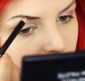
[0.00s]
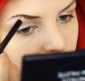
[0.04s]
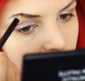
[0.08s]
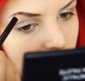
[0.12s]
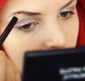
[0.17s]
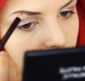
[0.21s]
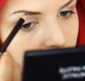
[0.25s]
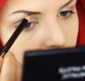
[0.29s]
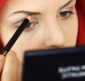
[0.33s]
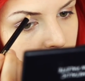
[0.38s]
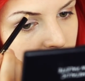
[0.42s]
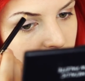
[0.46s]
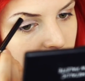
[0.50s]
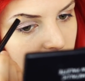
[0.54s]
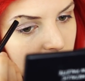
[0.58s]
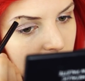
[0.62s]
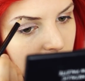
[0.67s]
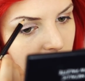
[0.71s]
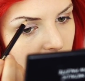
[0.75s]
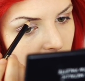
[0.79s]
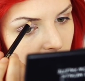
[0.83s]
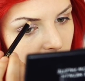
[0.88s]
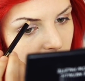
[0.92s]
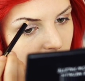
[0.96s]
you've
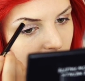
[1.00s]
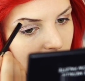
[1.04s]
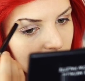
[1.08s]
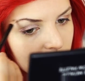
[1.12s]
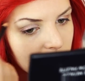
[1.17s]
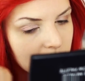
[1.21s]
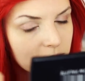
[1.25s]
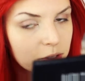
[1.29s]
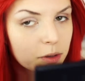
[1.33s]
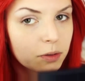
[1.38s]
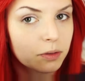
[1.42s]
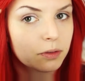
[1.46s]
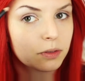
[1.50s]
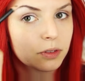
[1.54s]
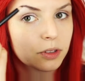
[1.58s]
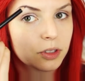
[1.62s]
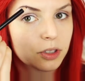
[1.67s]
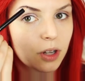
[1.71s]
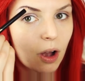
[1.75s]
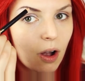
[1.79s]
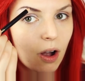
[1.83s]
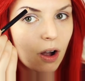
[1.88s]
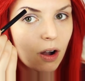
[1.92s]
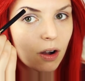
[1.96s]
immediately got like this sort
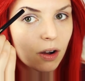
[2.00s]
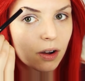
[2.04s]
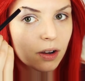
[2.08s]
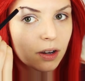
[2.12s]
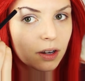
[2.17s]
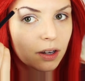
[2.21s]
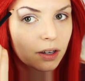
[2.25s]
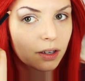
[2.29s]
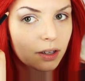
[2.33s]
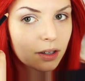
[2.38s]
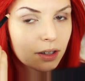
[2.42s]
of dark